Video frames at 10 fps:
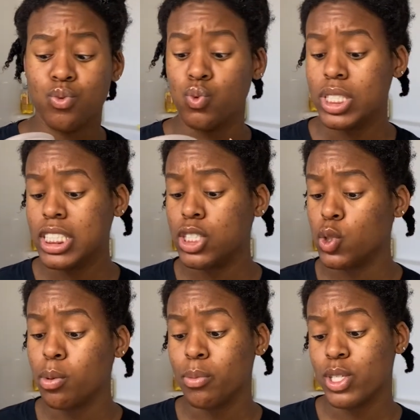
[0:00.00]
really
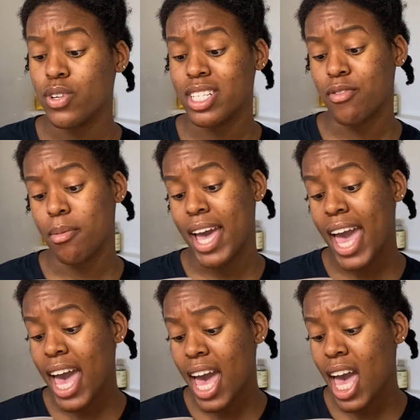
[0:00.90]
super moisturizing for my
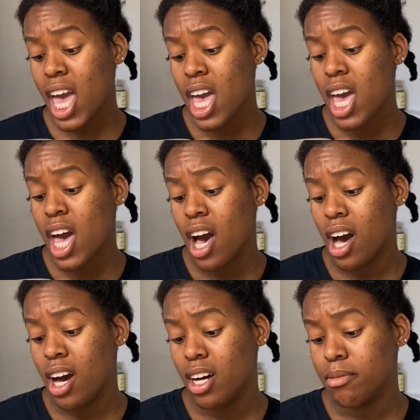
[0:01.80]
hair.
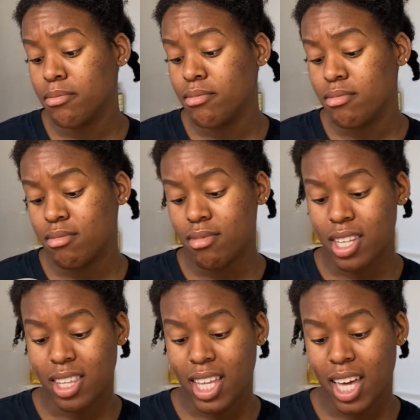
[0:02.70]
The
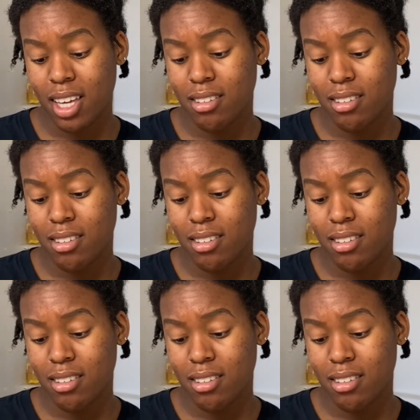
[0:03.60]
thing